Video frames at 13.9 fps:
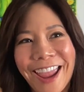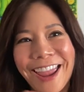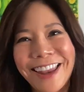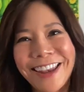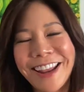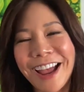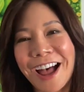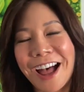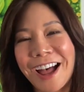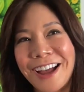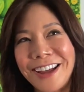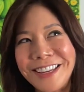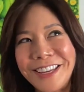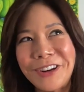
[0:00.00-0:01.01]
and,
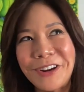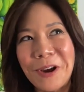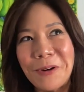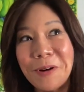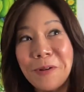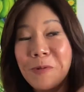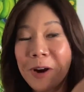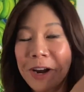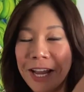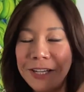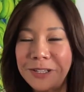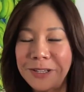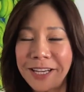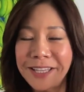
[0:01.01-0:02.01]
you know, when I
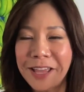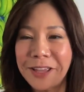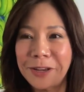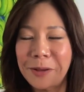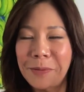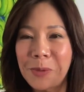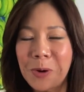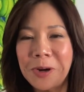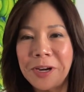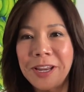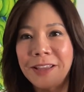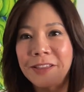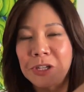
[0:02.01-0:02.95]
take that in the morning,